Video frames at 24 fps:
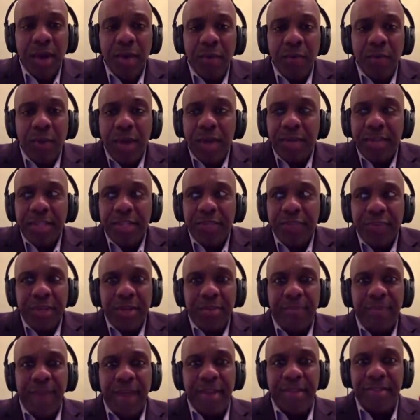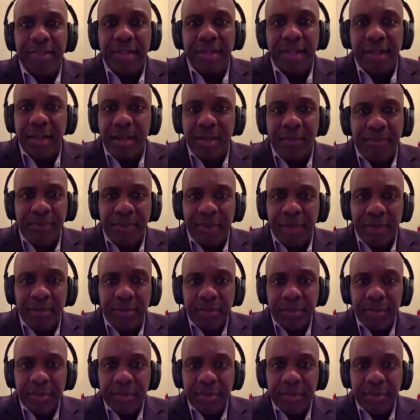where, where are these freedom fighters going to come from?